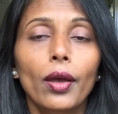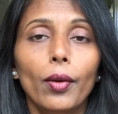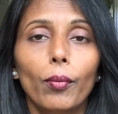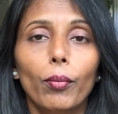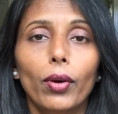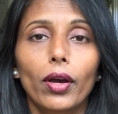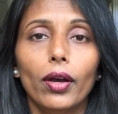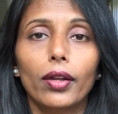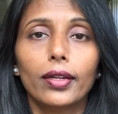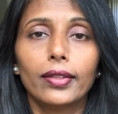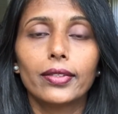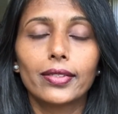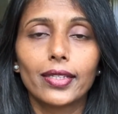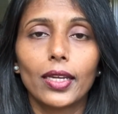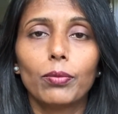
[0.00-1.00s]
But at
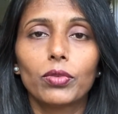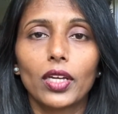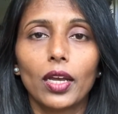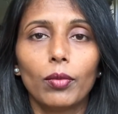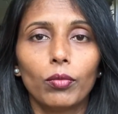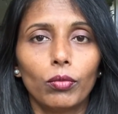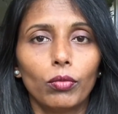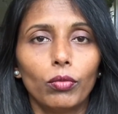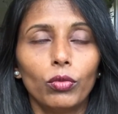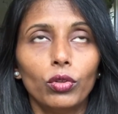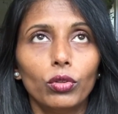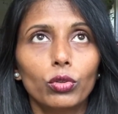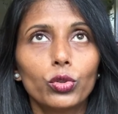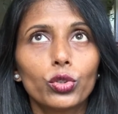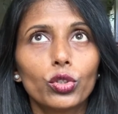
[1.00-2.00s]
the same time,
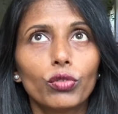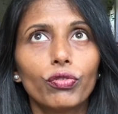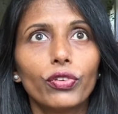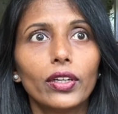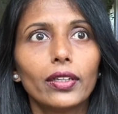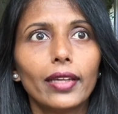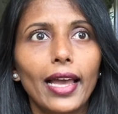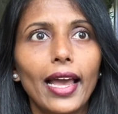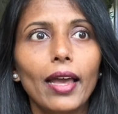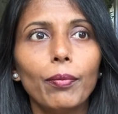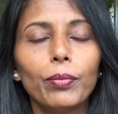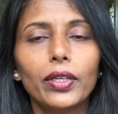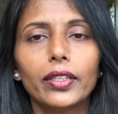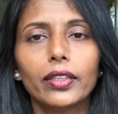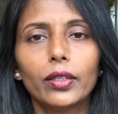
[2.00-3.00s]
you should feel
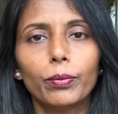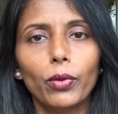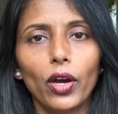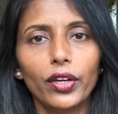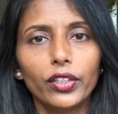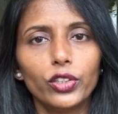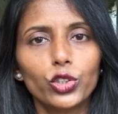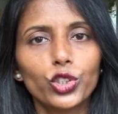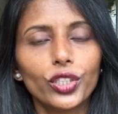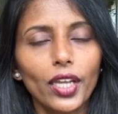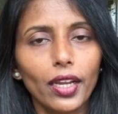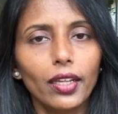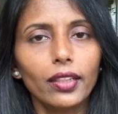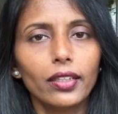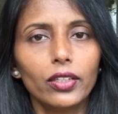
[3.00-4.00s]
happy that the body is
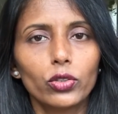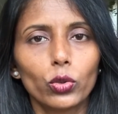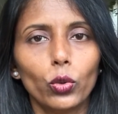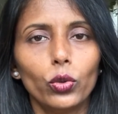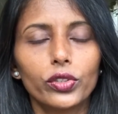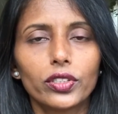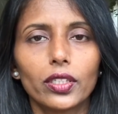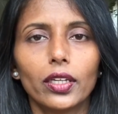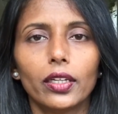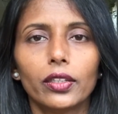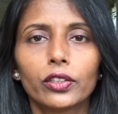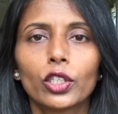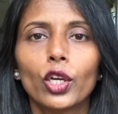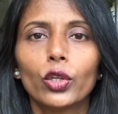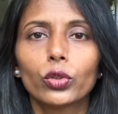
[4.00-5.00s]
shedding these old
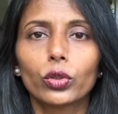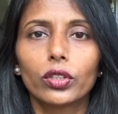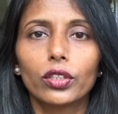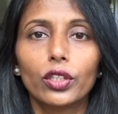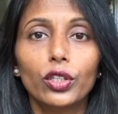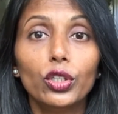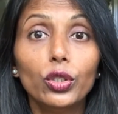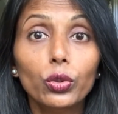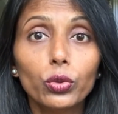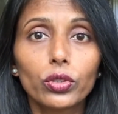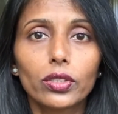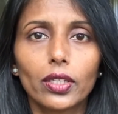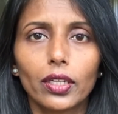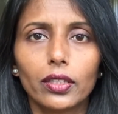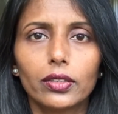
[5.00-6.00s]
cells so that the new
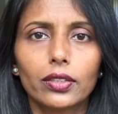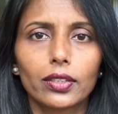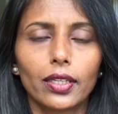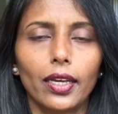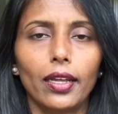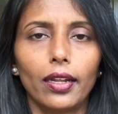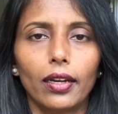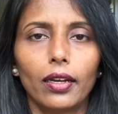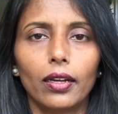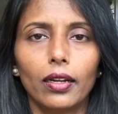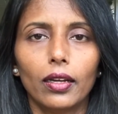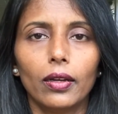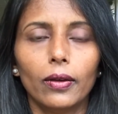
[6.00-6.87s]
cells can